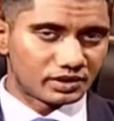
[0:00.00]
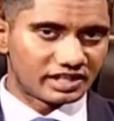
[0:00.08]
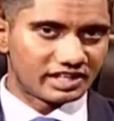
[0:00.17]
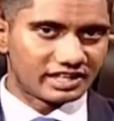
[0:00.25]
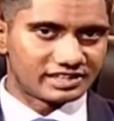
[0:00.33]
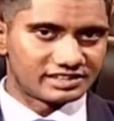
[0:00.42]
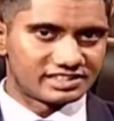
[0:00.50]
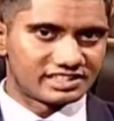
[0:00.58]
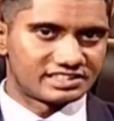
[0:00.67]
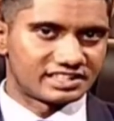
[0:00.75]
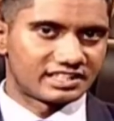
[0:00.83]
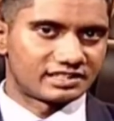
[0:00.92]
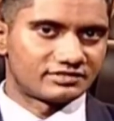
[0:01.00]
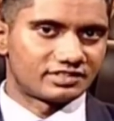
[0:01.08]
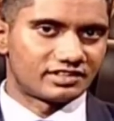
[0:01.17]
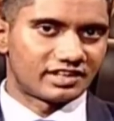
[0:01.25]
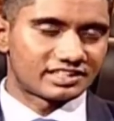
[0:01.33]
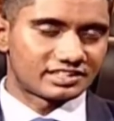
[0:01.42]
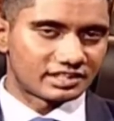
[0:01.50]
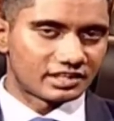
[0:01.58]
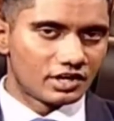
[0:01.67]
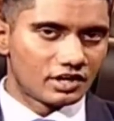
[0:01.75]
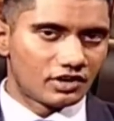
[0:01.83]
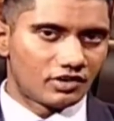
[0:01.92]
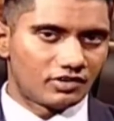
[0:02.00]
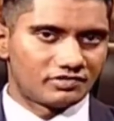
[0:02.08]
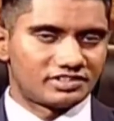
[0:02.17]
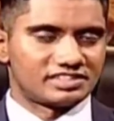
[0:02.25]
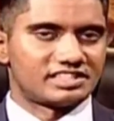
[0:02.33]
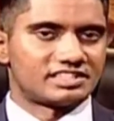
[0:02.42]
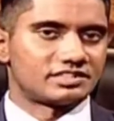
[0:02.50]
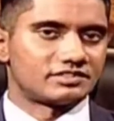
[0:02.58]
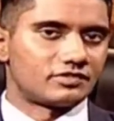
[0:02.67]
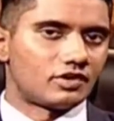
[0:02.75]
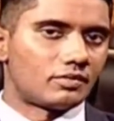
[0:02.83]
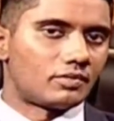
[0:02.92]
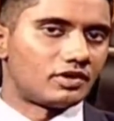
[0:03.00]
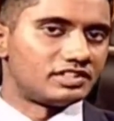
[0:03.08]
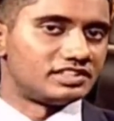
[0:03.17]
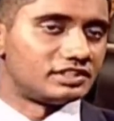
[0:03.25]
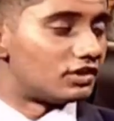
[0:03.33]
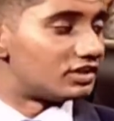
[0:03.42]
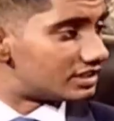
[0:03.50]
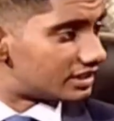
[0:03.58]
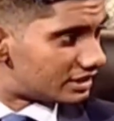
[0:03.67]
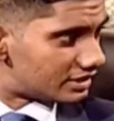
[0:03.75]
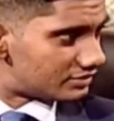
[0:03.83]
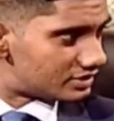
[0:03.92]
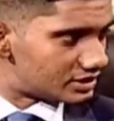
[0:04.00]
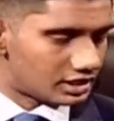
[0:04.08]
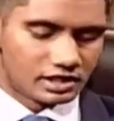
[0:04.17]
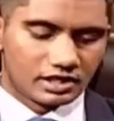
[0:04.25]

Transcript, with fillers: He is the Executive Director of the Center for Policy Alternatives.